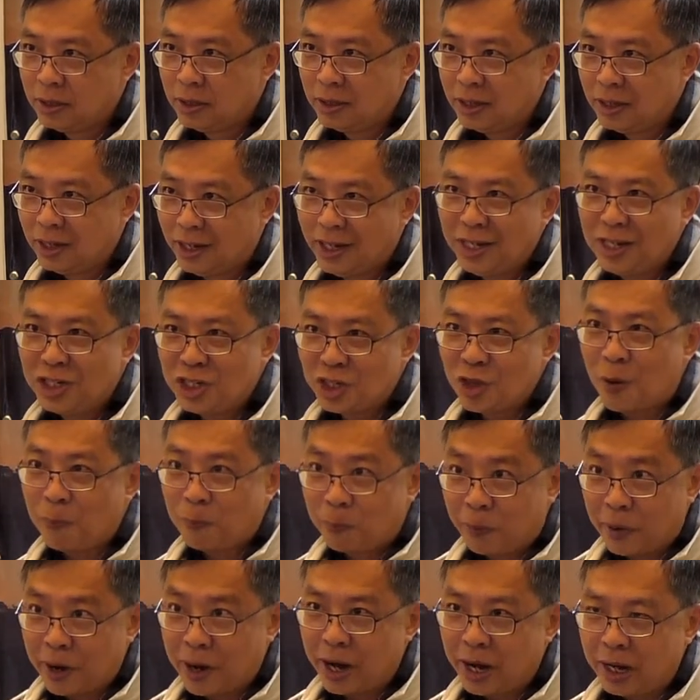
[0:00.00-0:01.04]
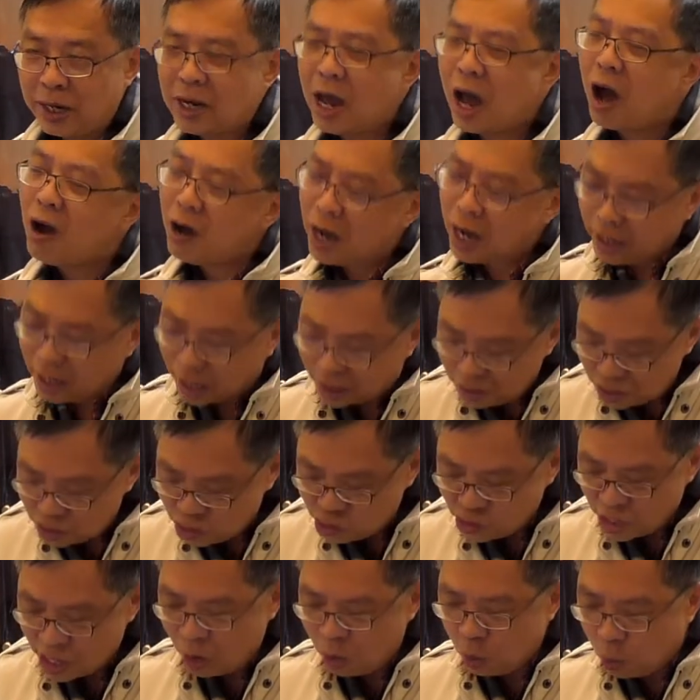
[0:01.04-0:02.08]
And he stopped praying. Now I
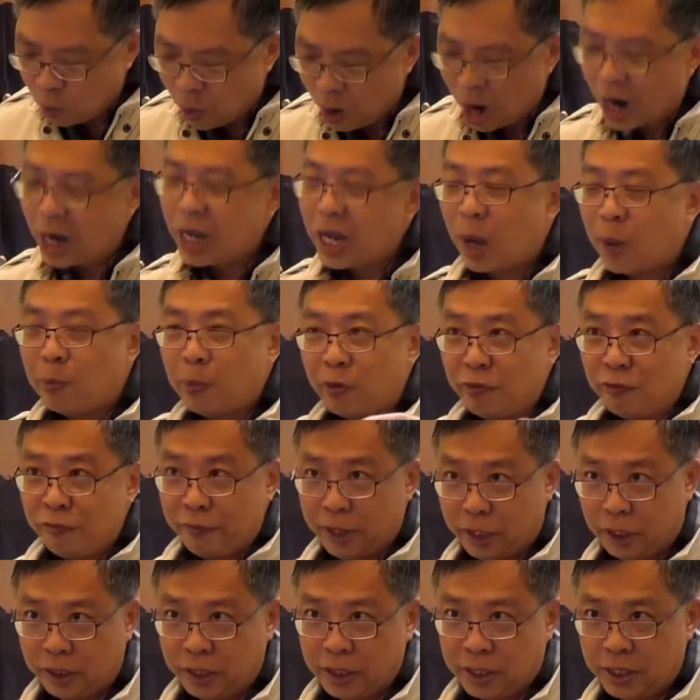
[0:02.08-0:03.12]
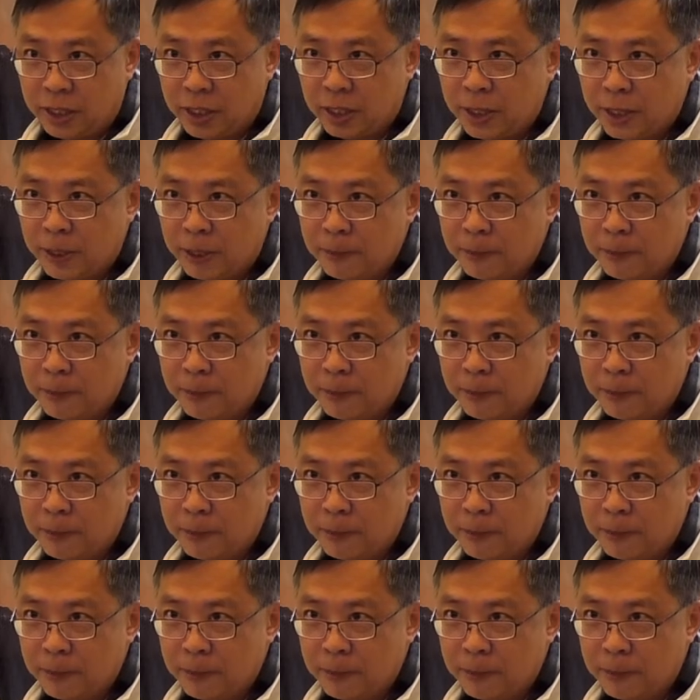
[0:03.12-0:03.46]
understand why I'm afflicted.